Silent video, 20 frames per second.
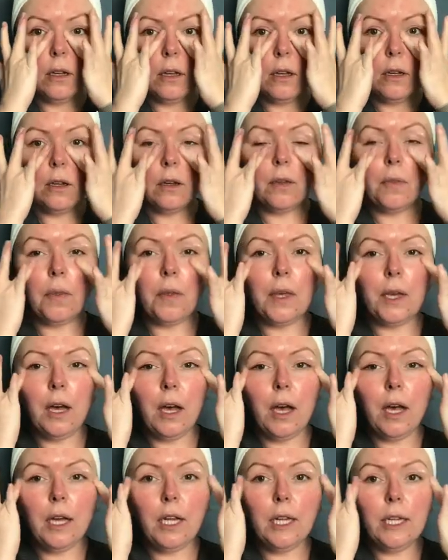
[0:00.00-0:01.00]
on the
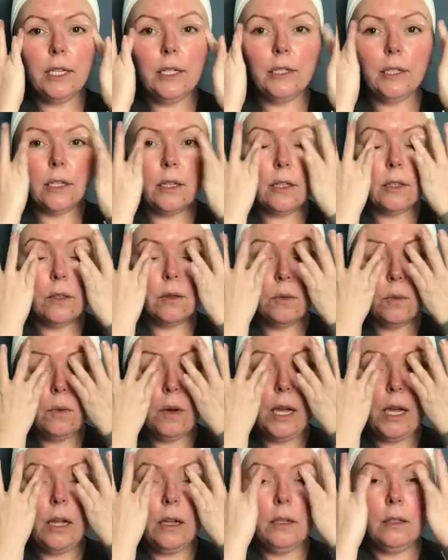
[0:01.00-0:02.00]
eyelid as
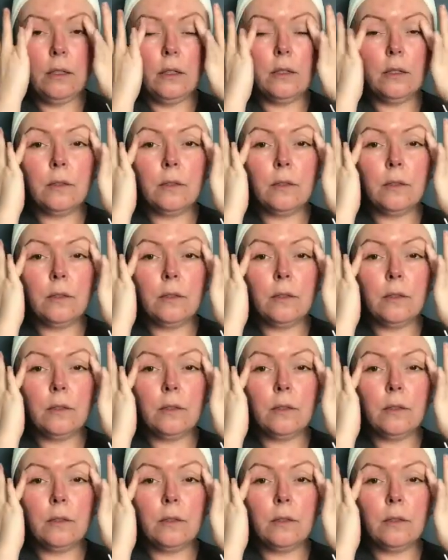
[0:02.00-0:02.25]
well.